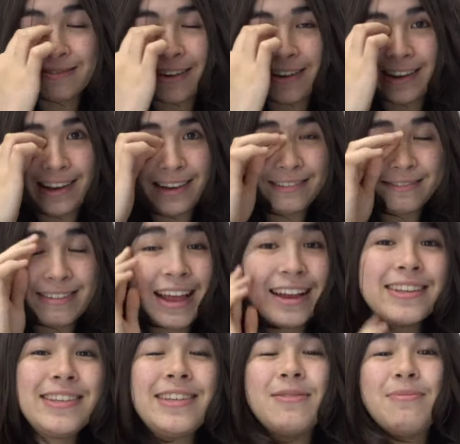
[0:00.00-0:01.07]
yeah,
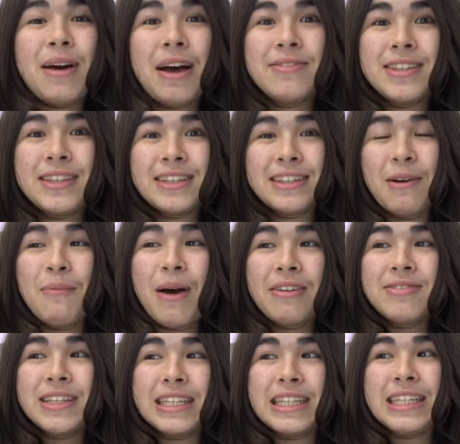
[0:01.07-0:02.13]
LSE is a
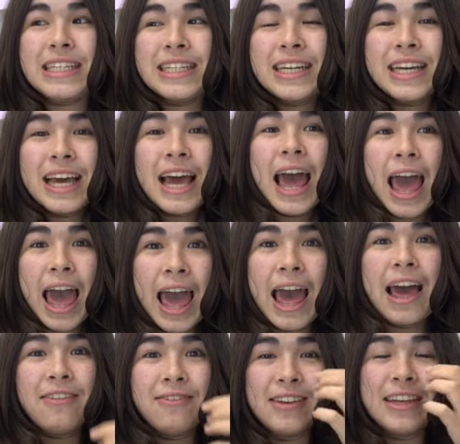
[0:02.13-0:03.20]
mathsy
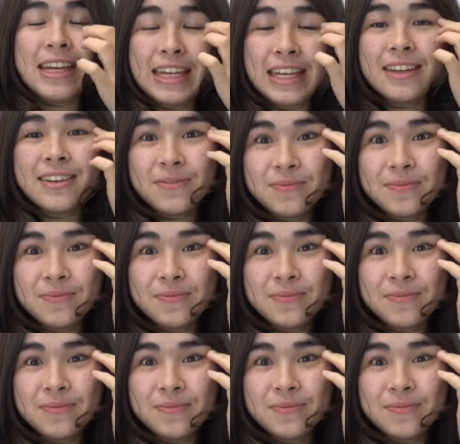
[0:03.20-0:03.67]
heavy